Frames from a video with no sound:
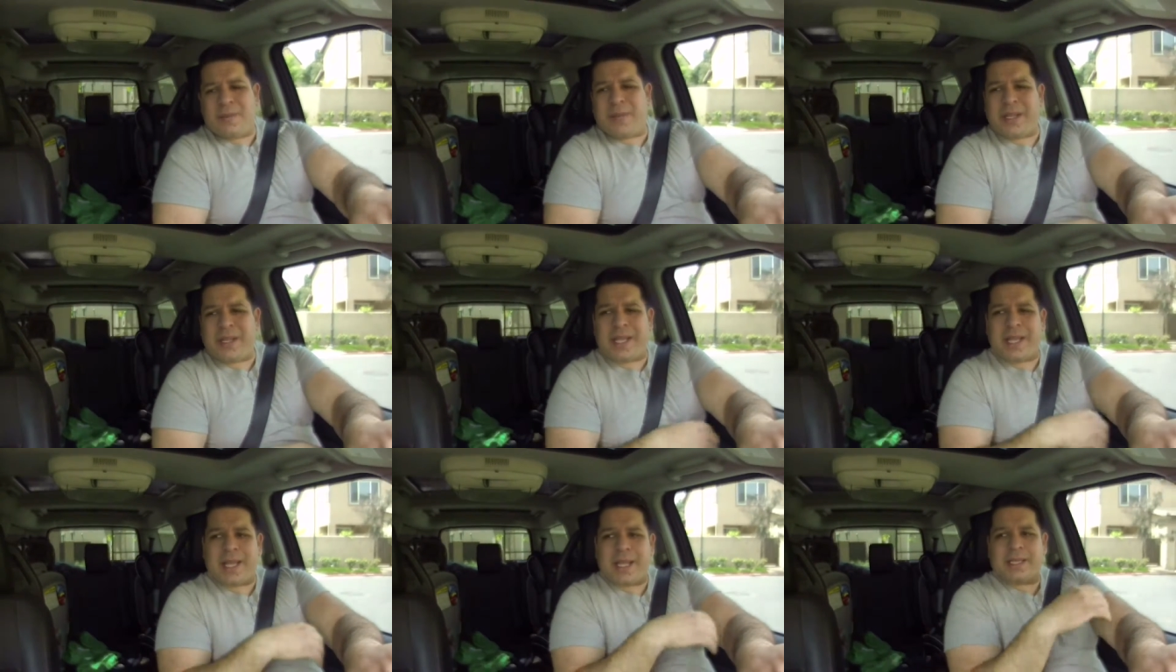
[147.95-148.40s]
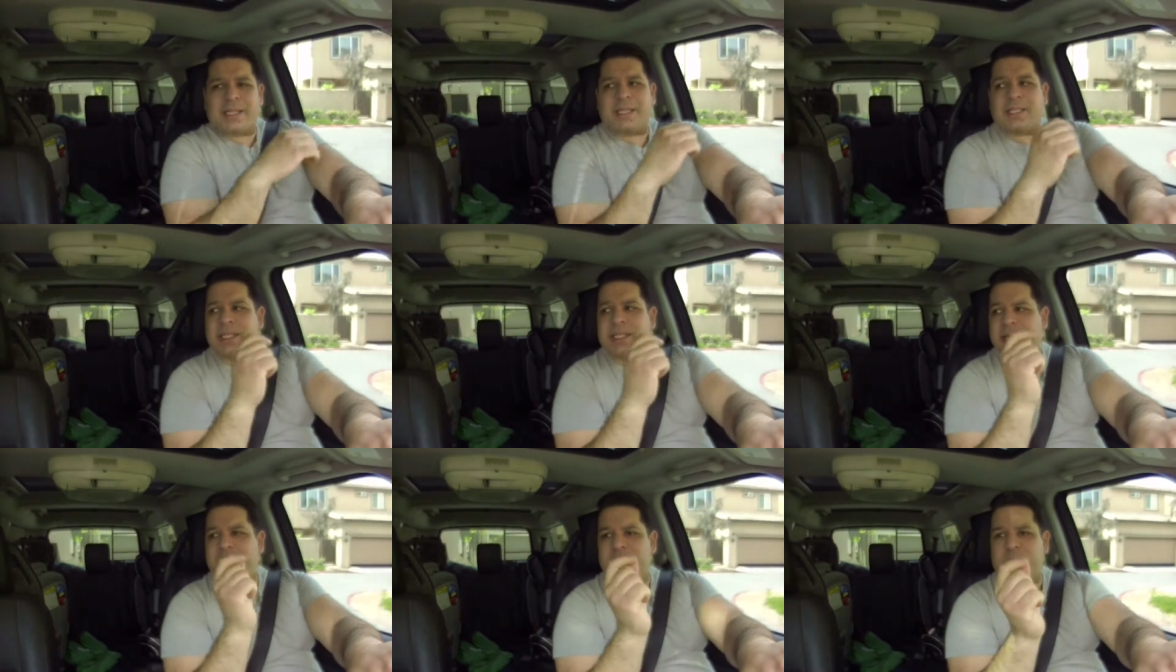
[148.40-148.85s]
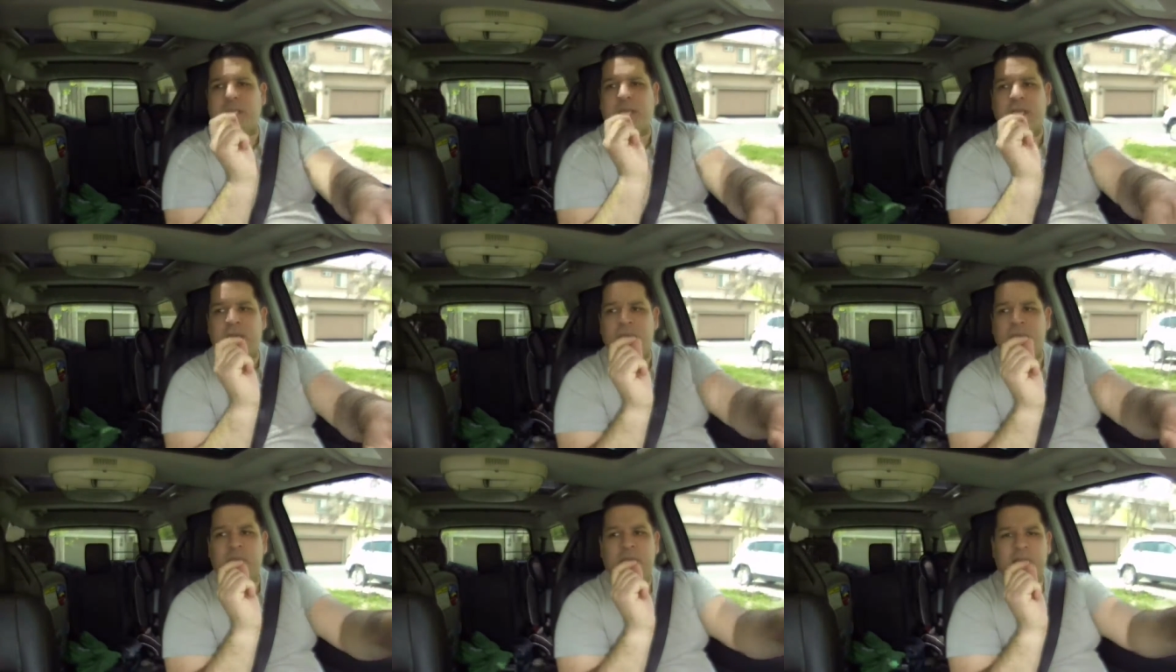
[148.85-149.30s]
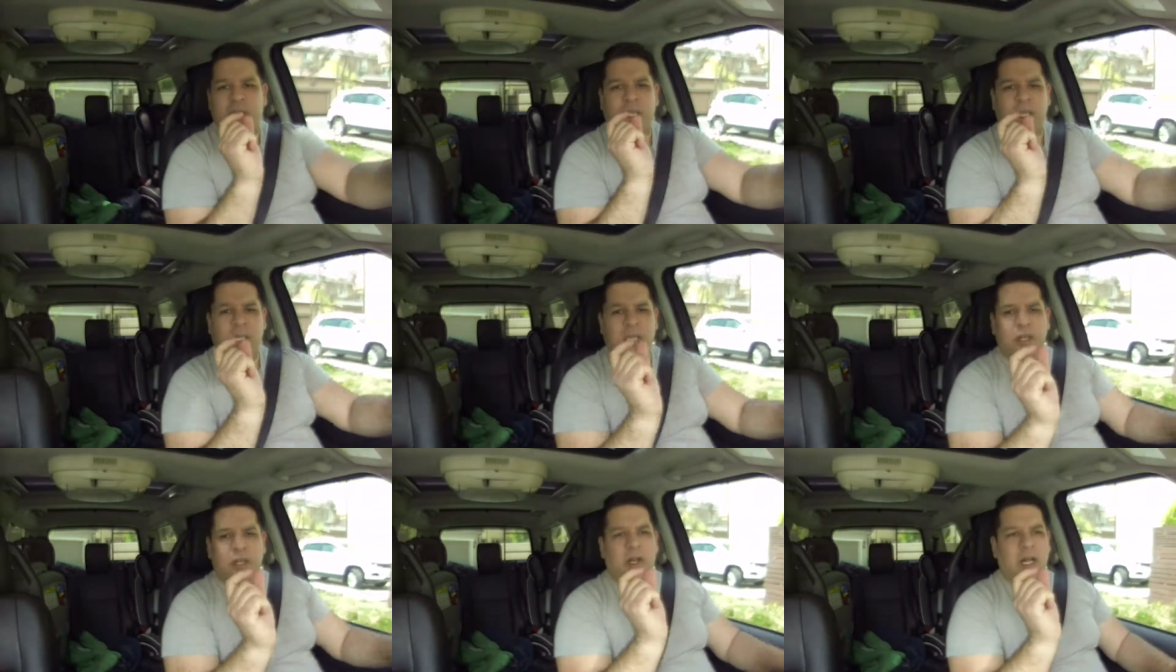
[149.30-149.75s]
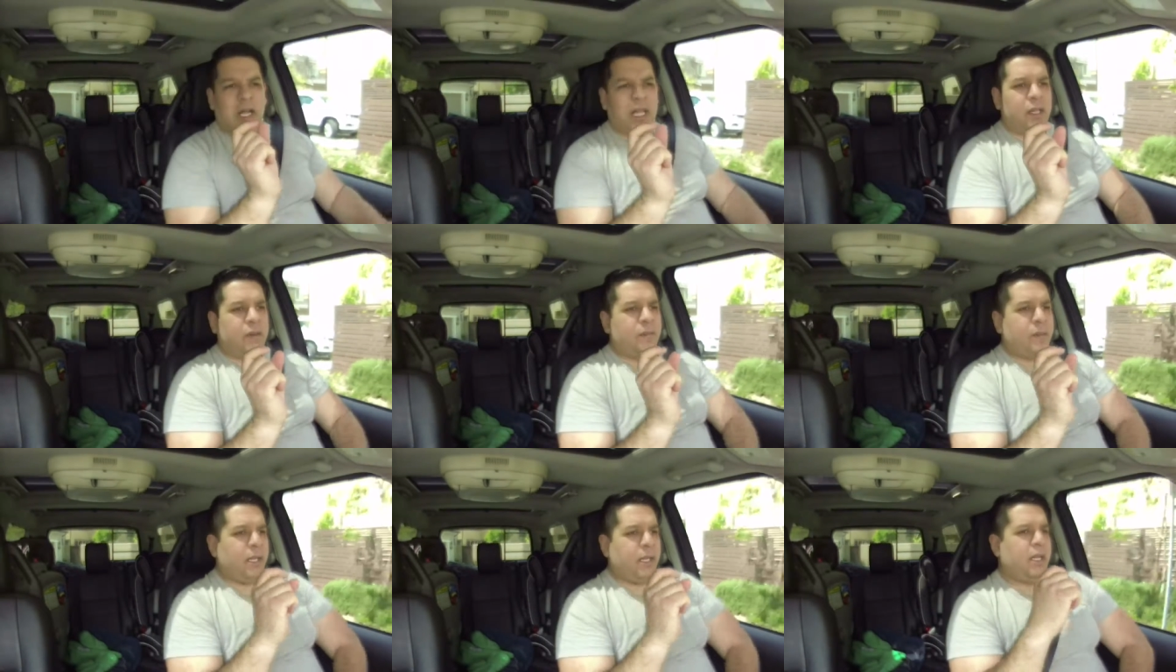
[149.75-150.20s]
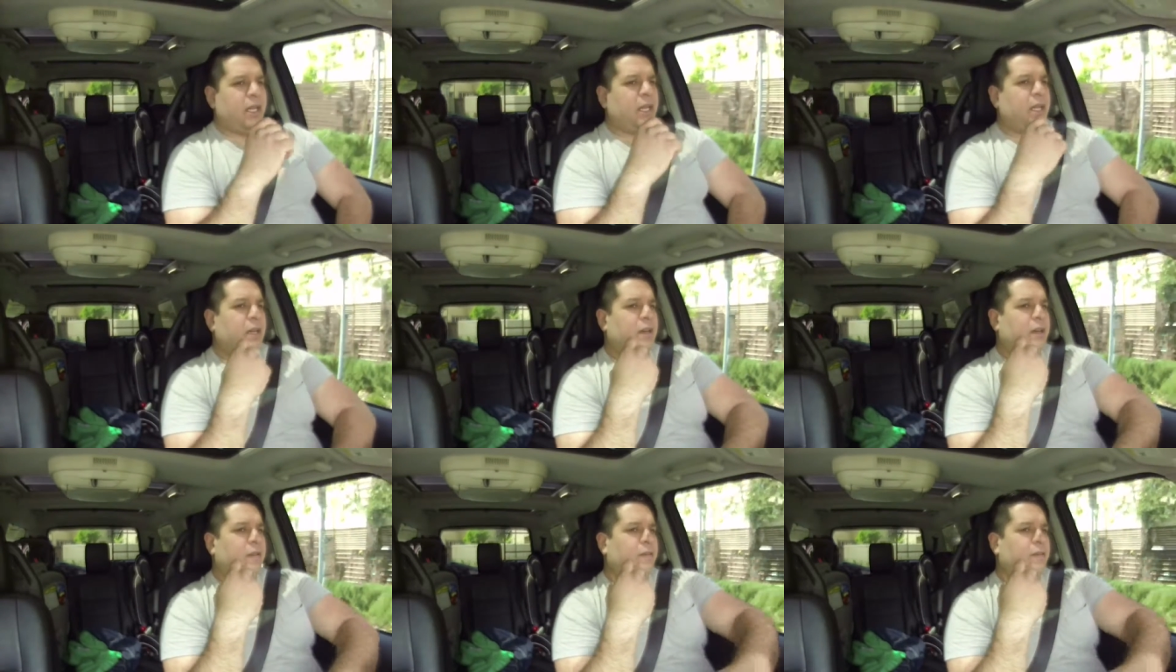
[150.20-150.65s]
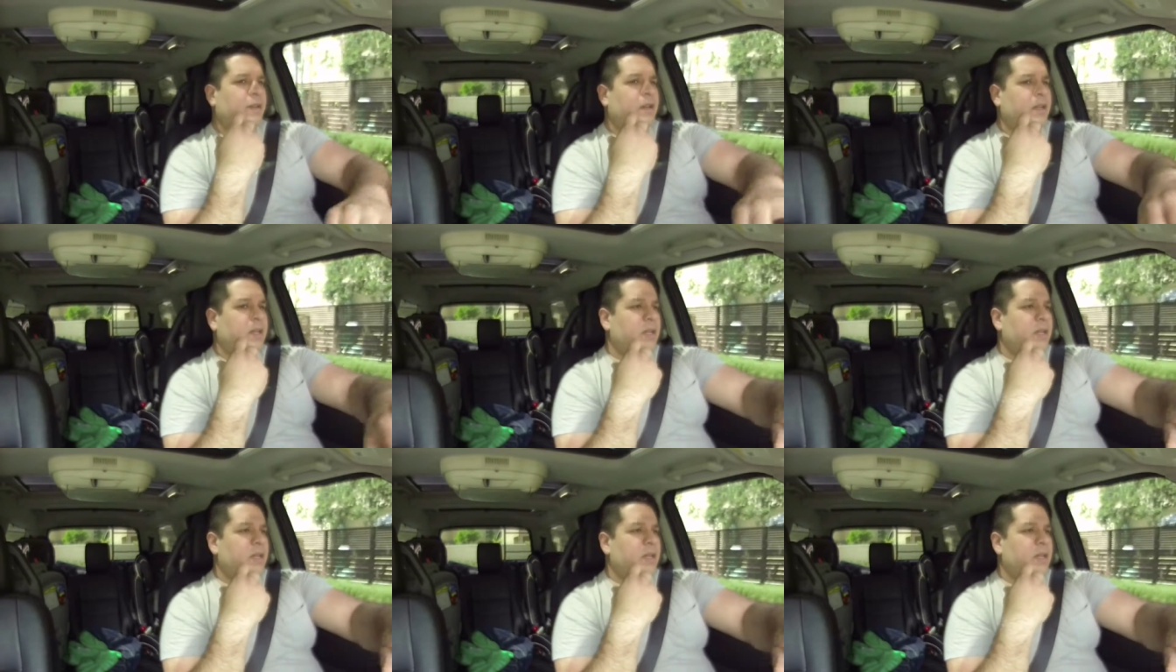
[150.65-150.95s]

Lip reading: but yet at the same time, there's a little element of